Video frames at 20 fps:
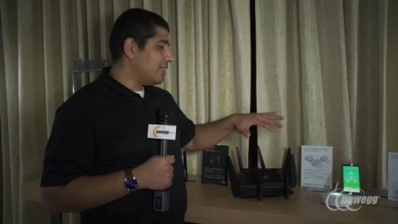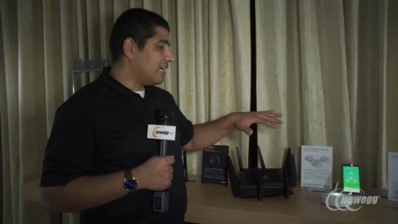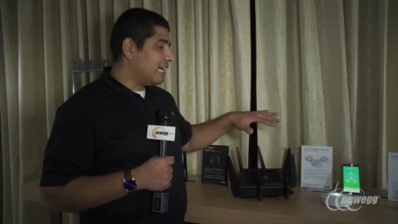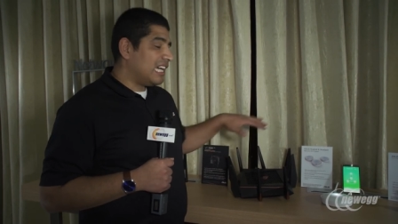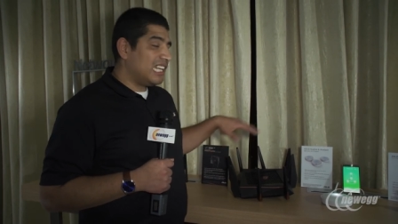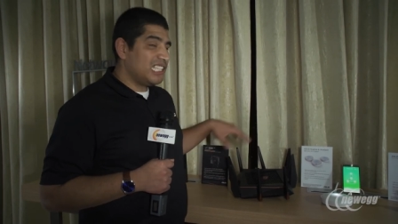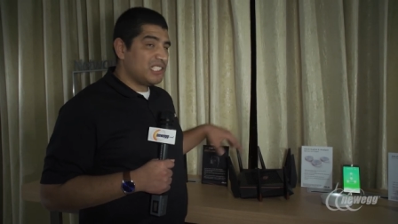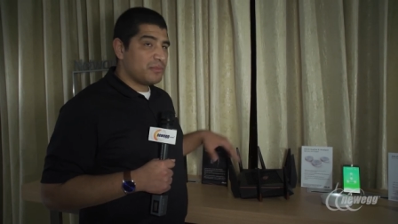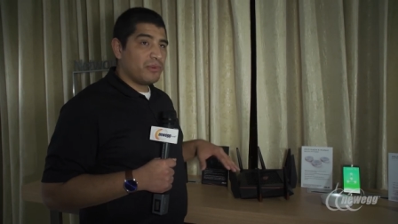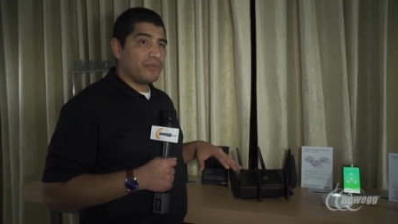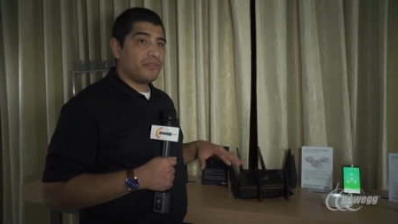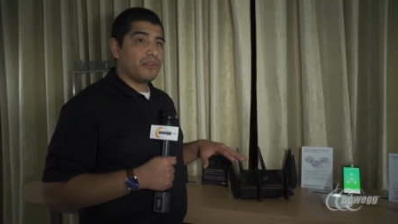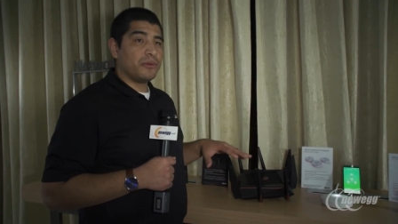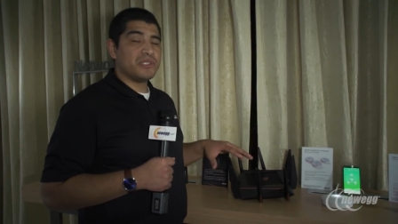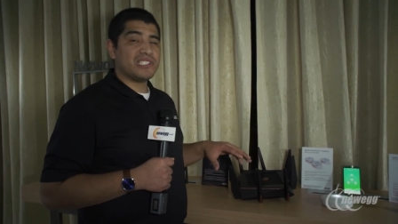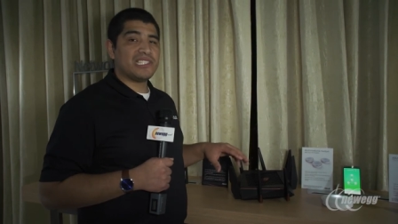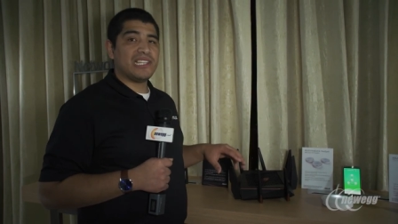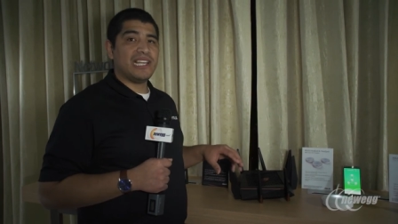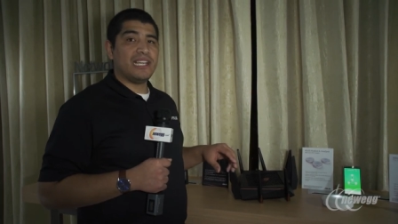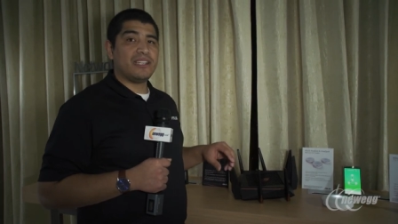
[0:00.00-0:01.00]
the highest
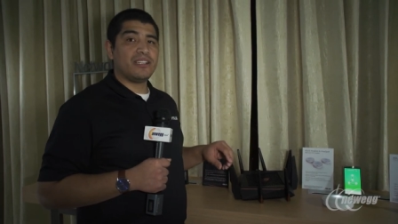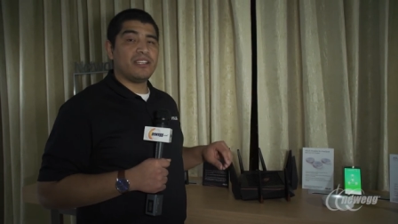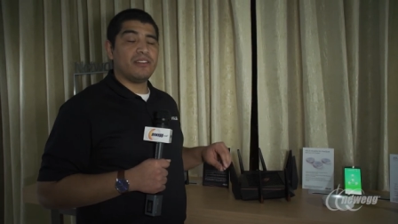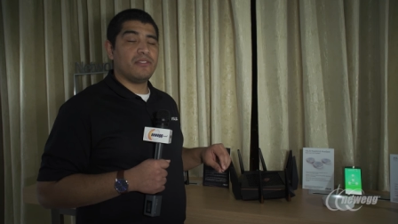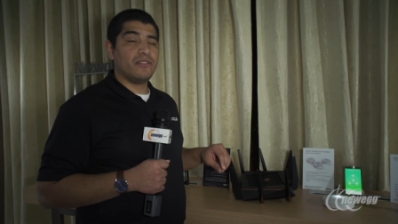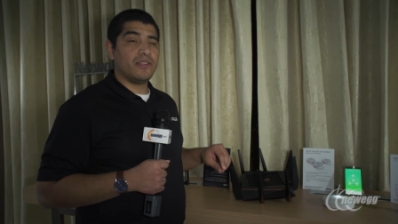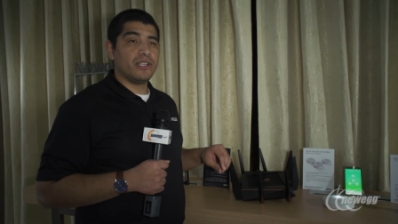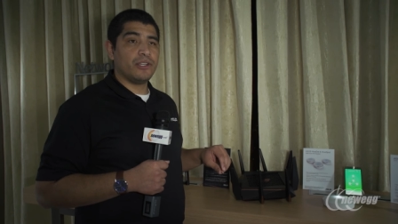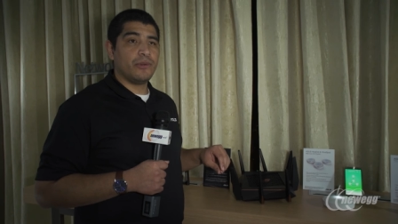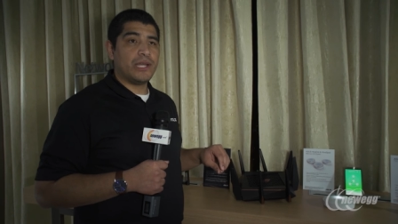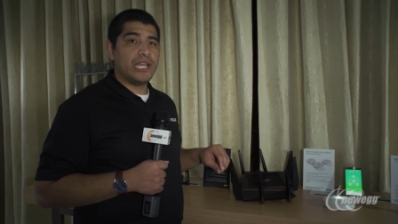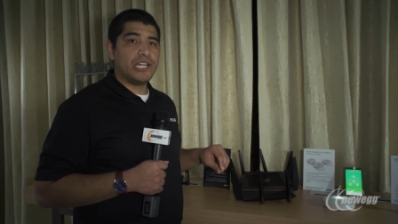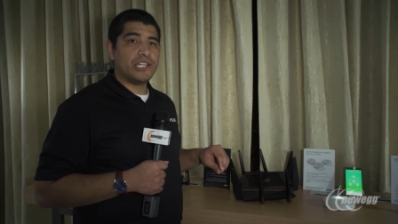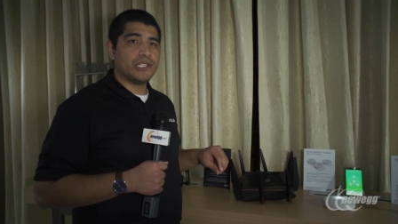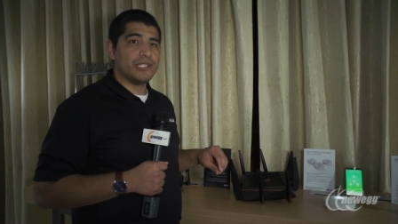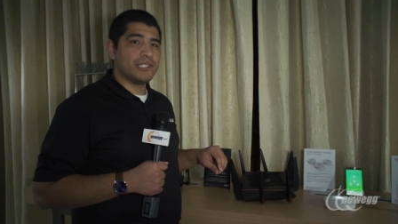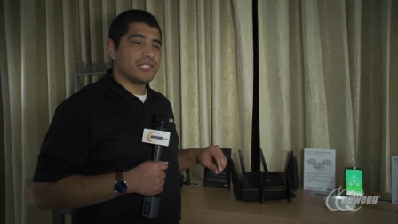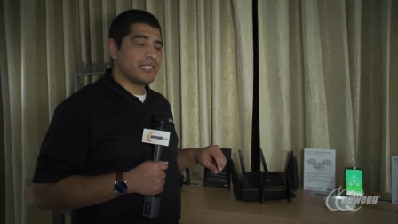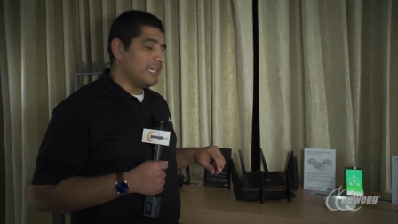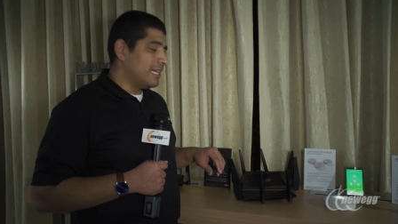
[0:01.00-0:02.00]
performance LAN
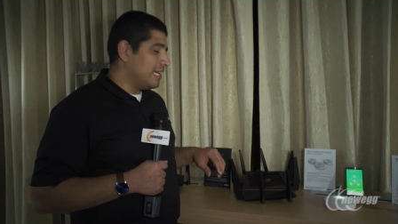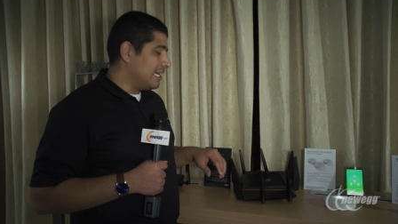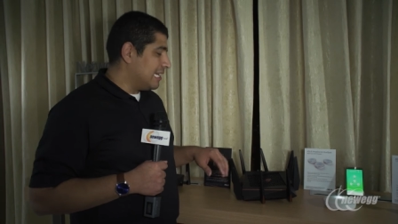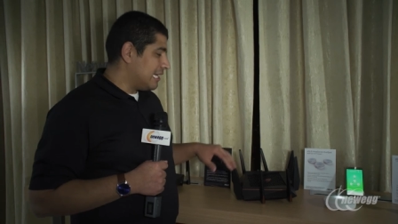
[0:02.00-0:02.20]
configurations.